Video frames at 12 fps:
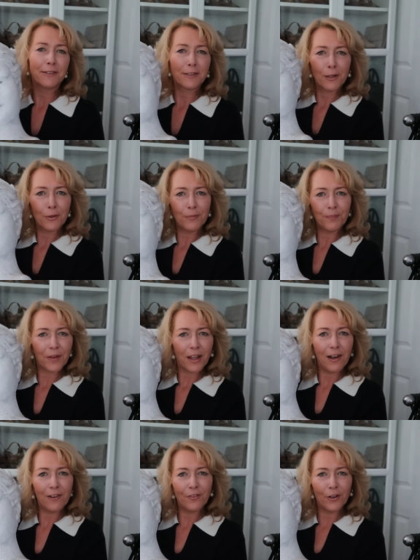So
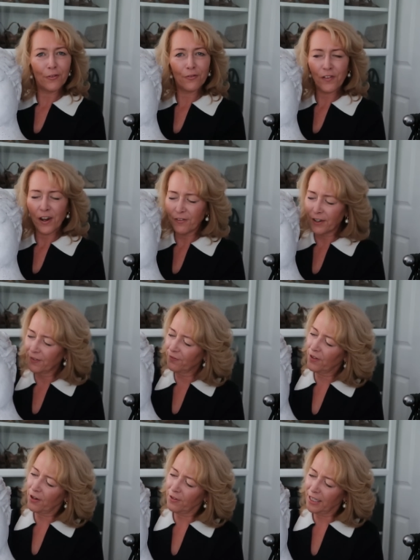I felt very,
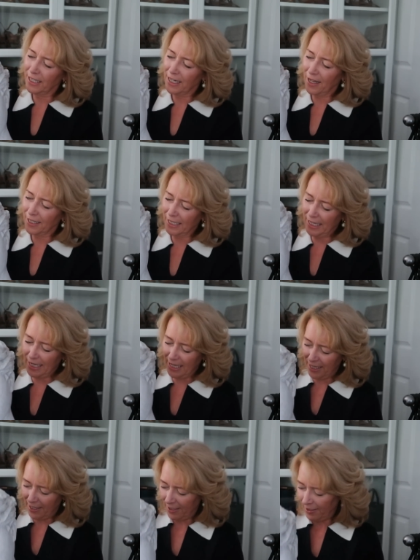very lucky.